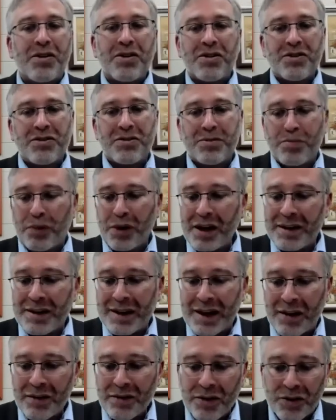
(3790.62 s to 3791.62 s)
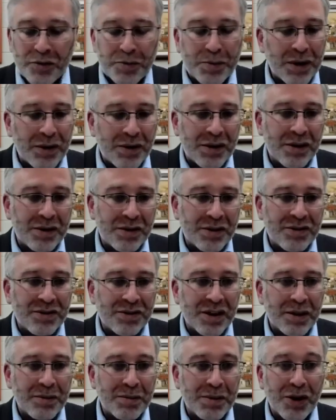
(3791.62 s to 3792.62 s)
to just break down those barriers
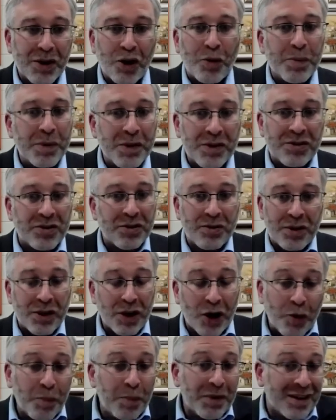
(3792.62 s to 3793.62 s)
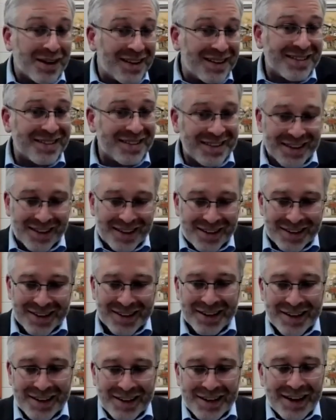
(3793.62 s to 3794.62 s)
and be open to the openness that
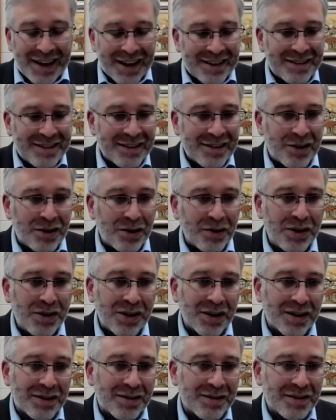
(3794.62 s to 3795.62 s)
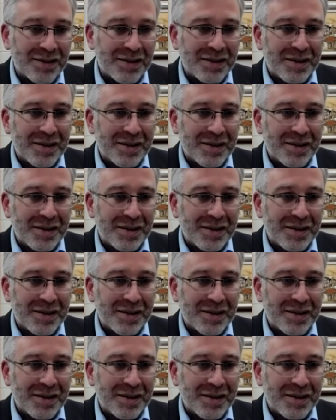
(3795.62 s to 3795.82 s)
has included us.